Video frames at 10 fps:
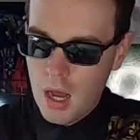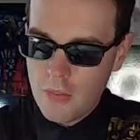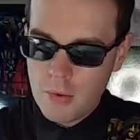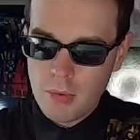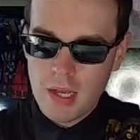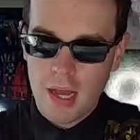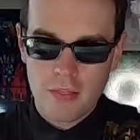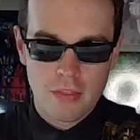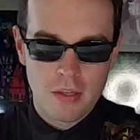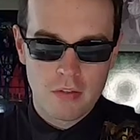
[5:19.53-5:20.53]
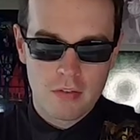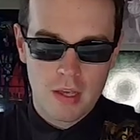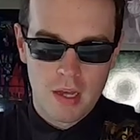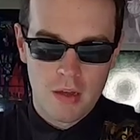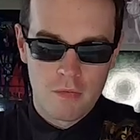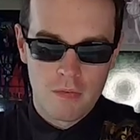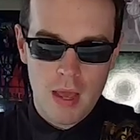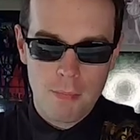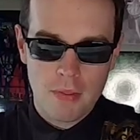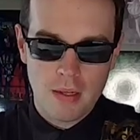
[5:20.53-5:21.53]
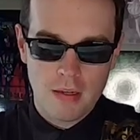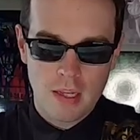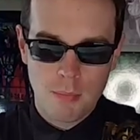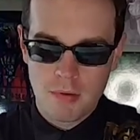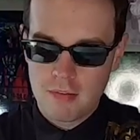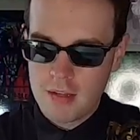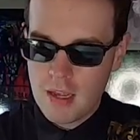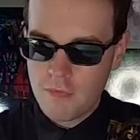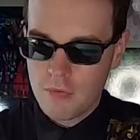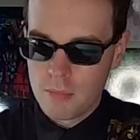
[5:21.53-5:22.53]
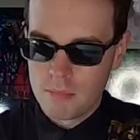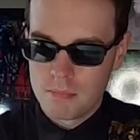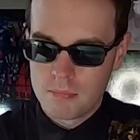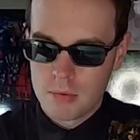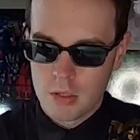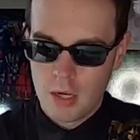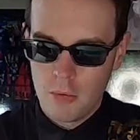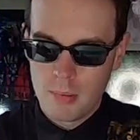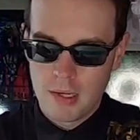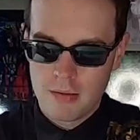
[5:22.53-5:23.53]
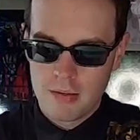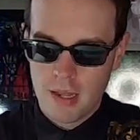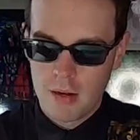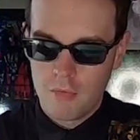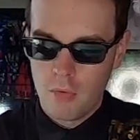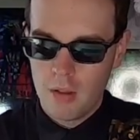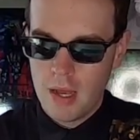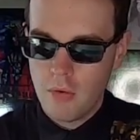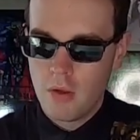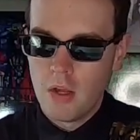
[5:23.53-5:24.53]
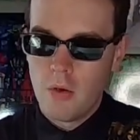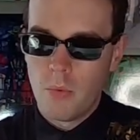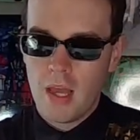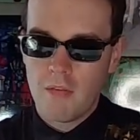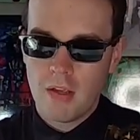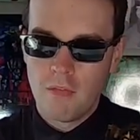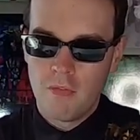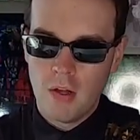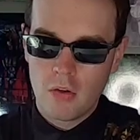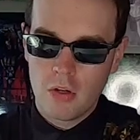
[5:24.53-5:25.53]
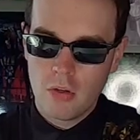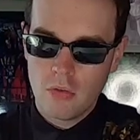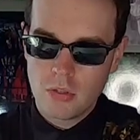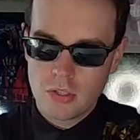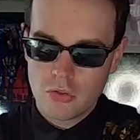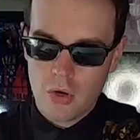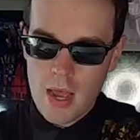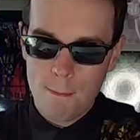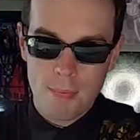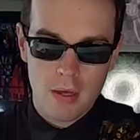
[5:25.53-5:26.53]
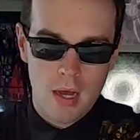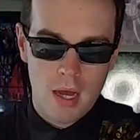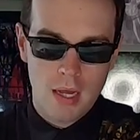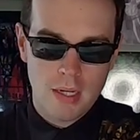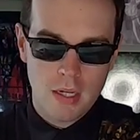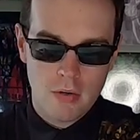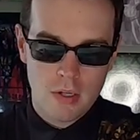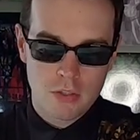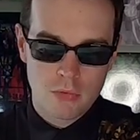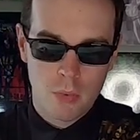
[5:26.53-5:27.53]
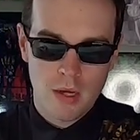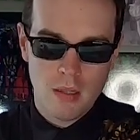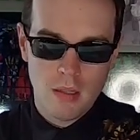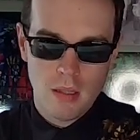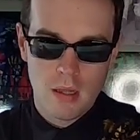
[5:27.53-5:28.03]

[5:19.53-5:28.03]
Then we got this flap thing to keep it safe from, or helping it to not fall out. We have a Velcro strap on here as well.